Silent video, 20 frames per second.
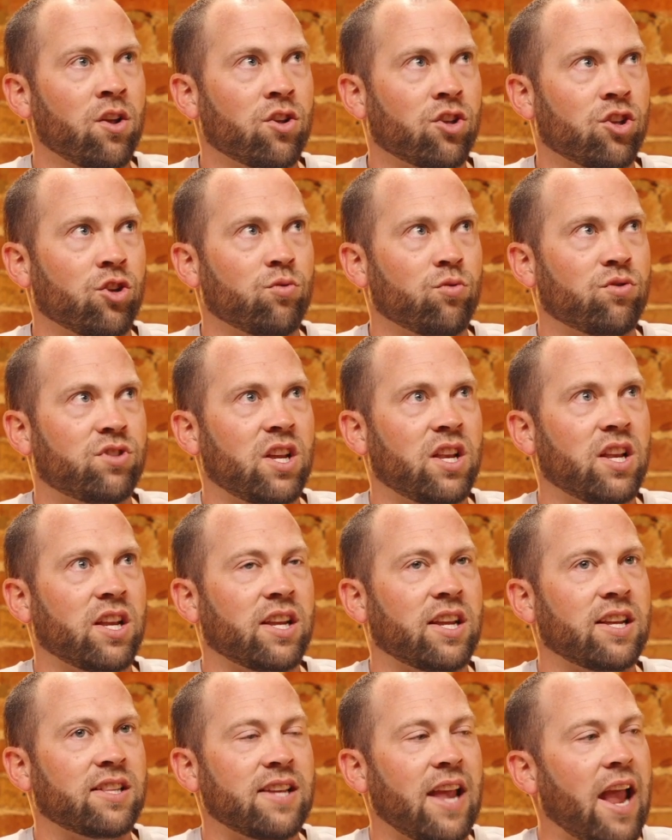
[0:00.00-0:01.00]
You didn't
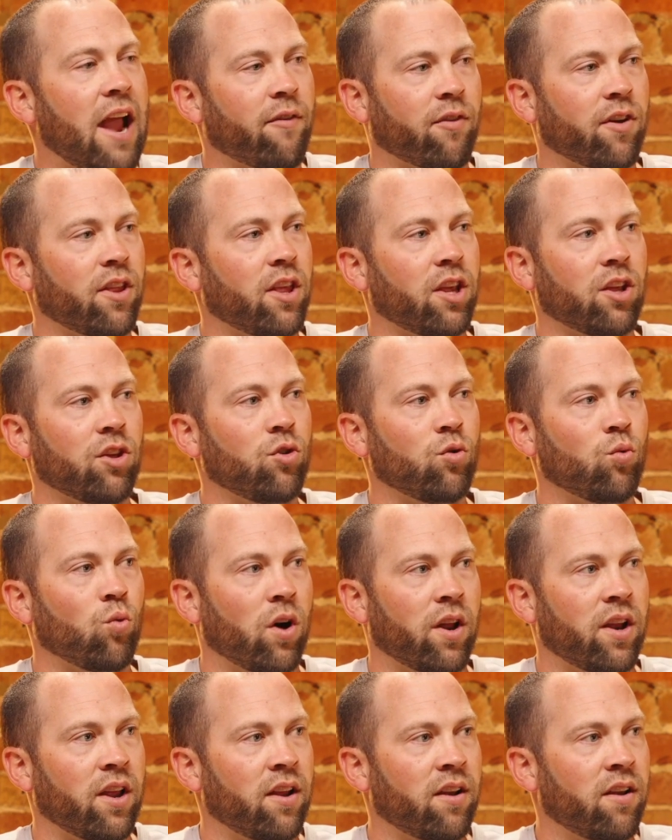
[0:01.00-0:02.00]
get to everything you
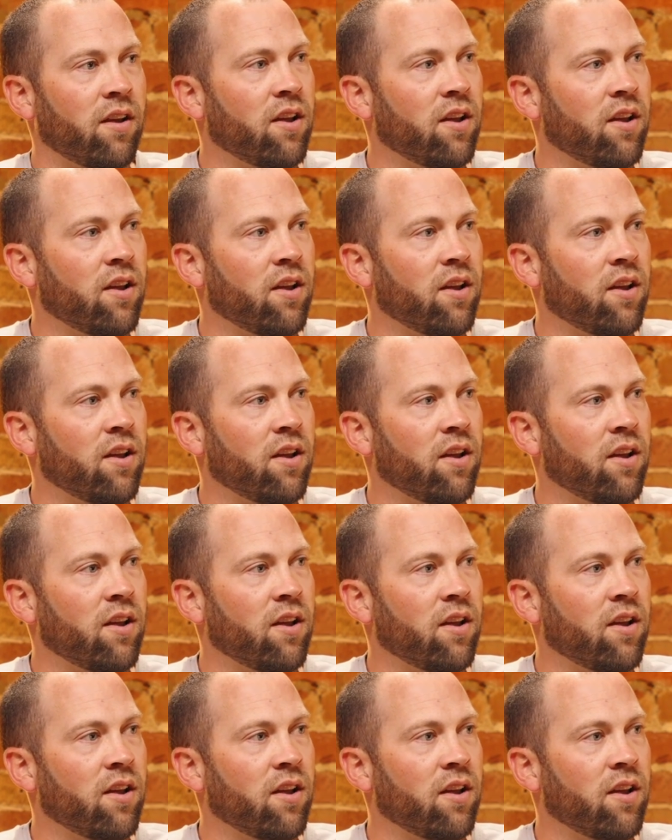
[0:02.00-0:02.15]
wanted.